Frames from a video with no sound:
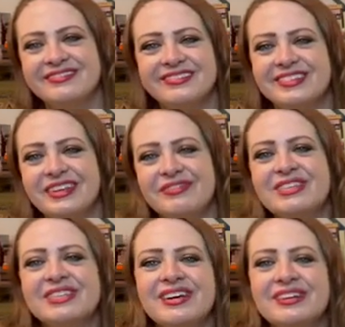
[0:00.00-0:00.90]
If he's
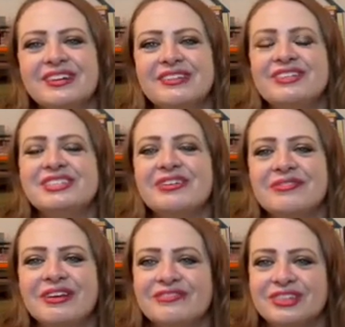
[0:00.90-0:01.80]
not
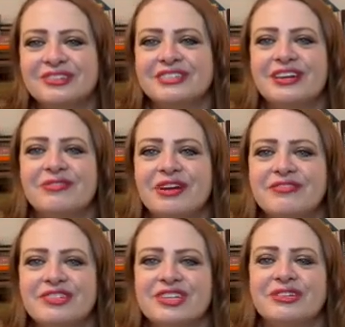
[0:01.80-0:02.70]
right for you, he's not right for
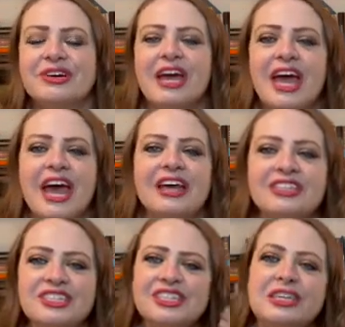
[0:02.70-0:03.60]
you. And then
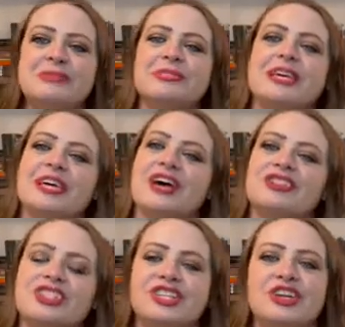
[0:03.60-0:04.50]
she keeps saying how
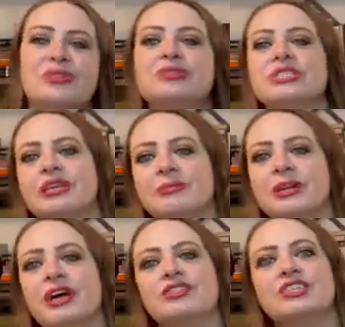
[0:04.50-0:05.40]
she knows him and
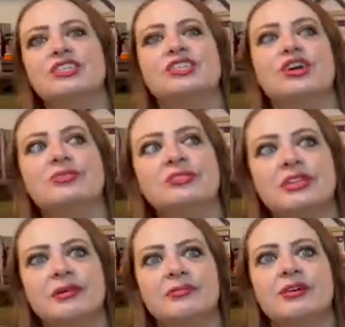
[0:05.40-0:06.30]
how she knows
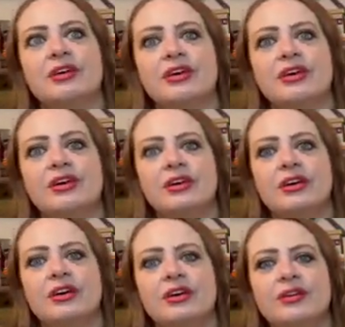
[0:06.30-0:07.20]
him.
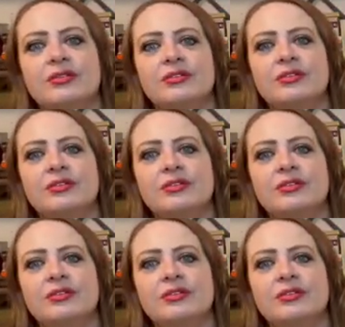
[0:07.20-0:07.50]
Well,